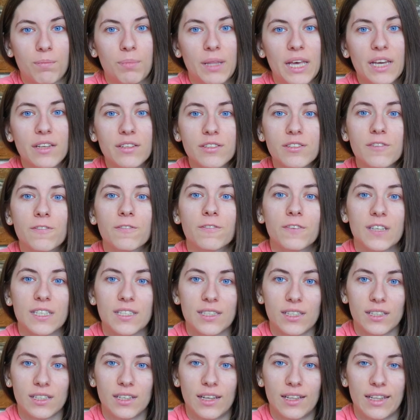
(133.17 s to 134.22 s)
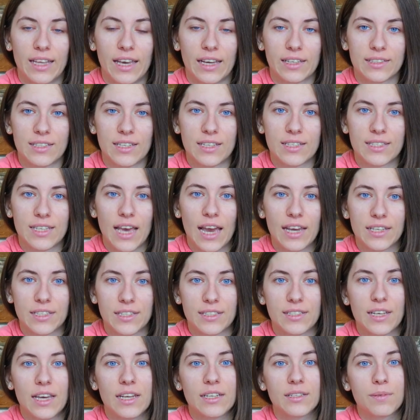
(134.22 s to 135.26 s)
blend of physical
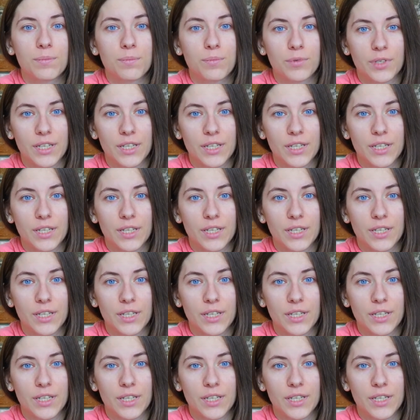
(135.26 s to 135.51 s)
exercises and